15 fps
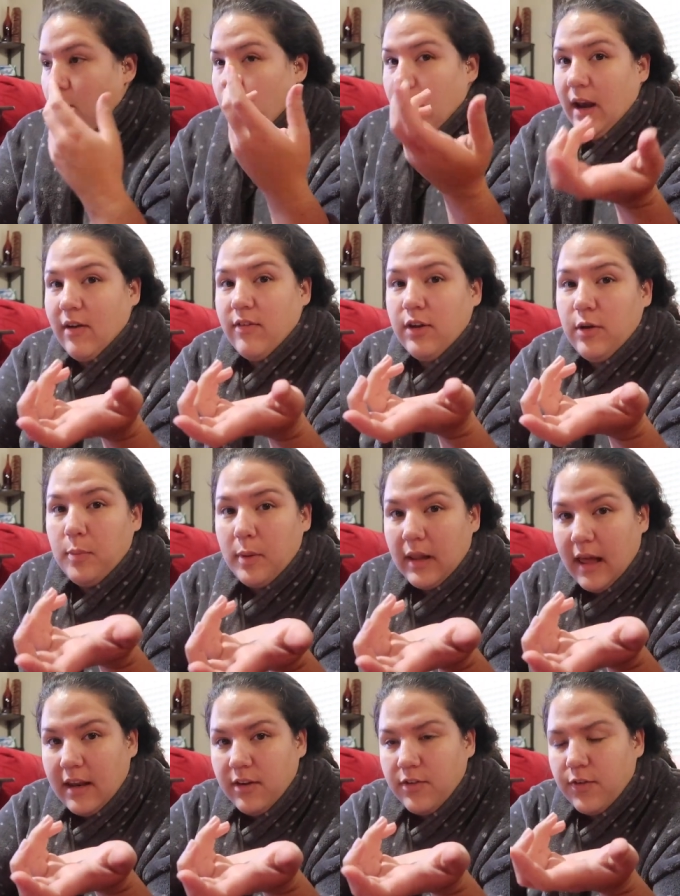whenever you
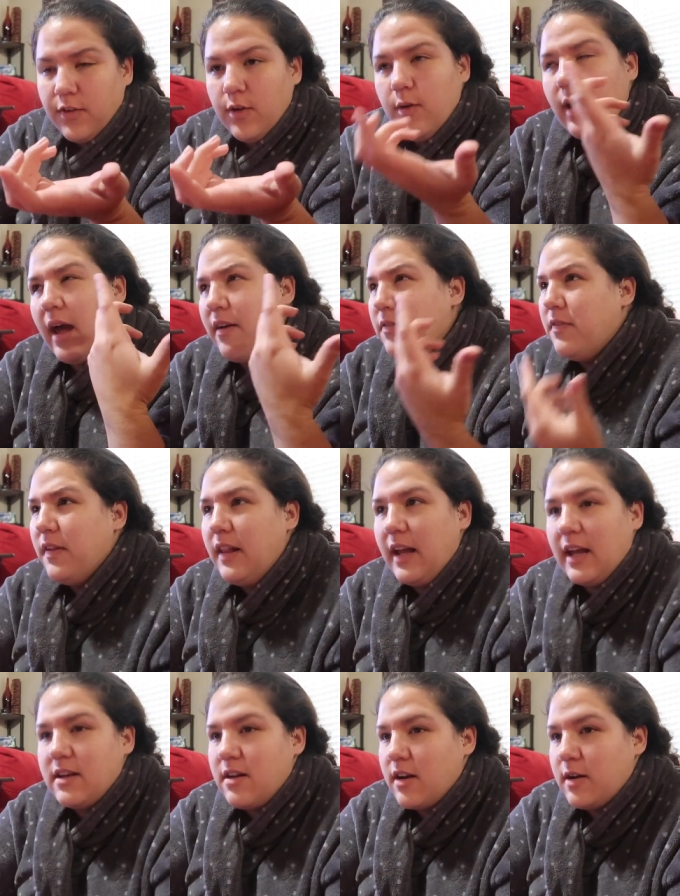blend fruit, I feel
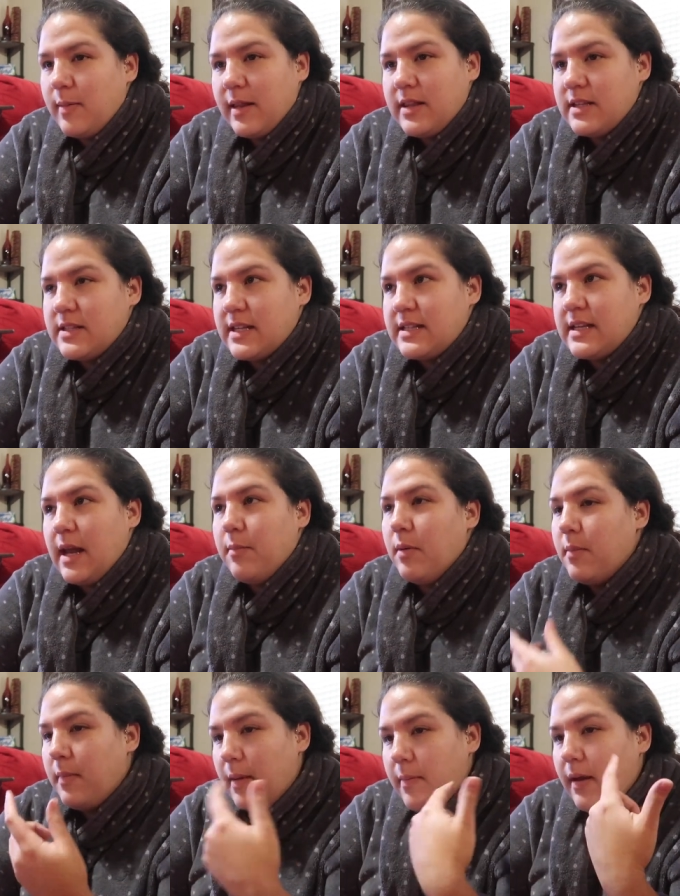like I talked about this last night,
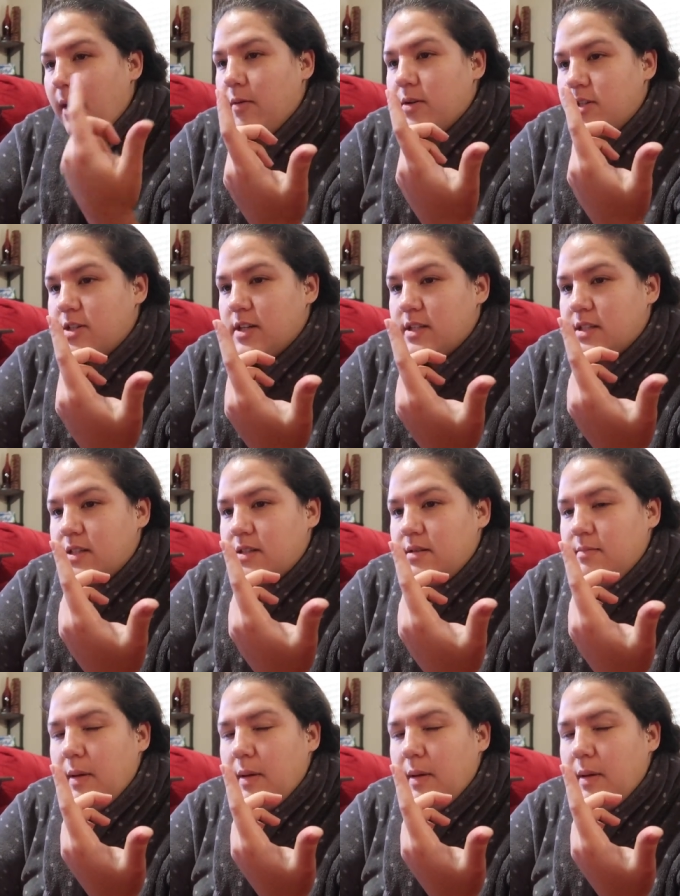but maybe I was just,